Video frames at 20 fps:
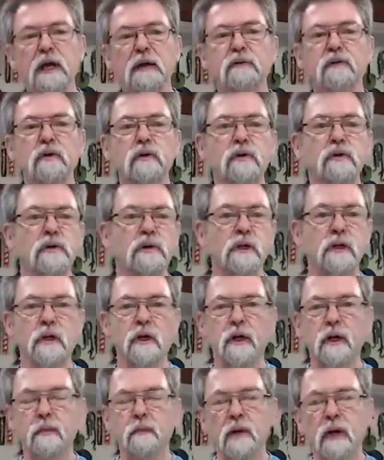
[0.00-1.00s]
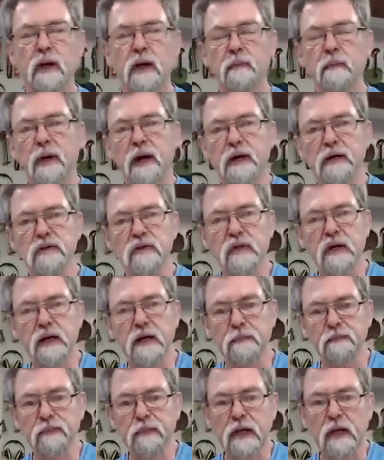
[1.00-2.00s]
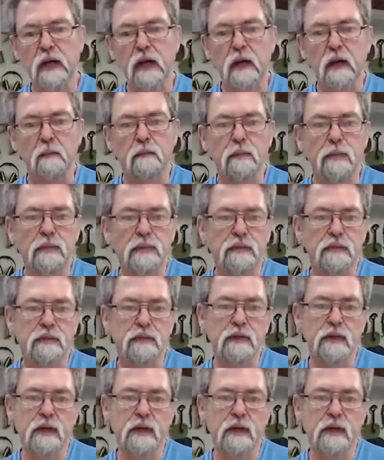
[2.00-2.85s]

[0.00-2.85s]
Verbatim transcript: if you're using it on a miter sled. But